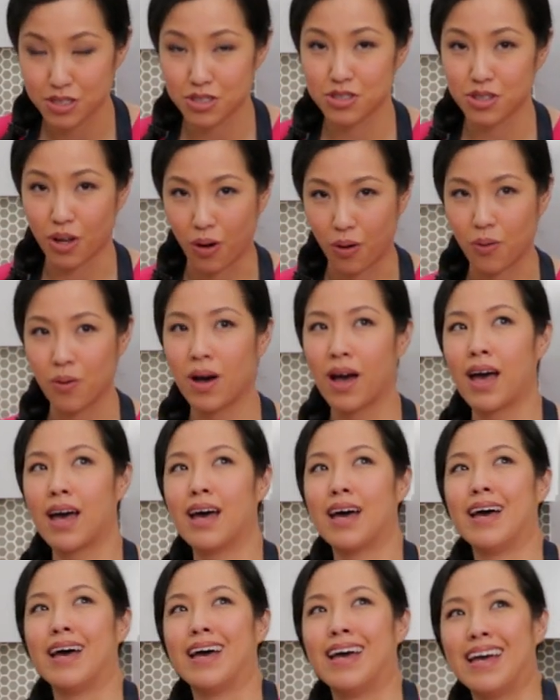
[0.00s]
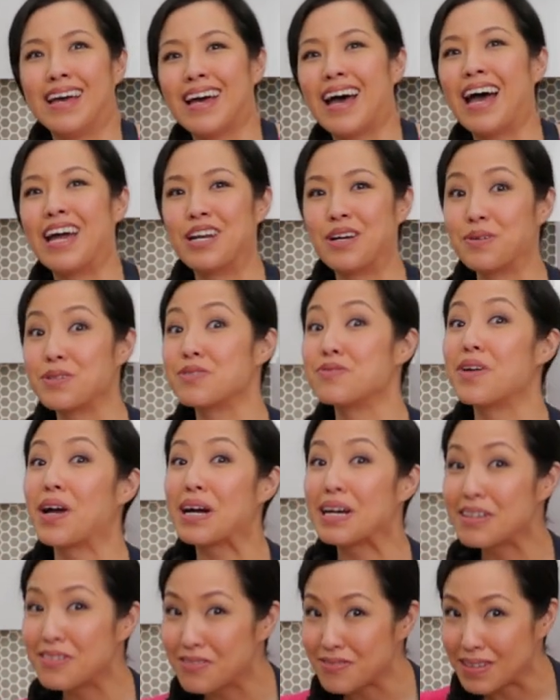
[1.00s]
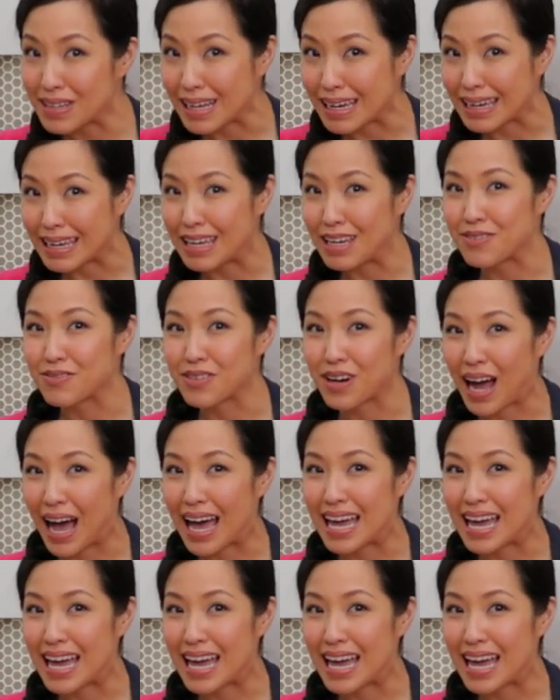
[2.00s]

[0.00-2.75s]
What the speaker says: So I know it's very finicky for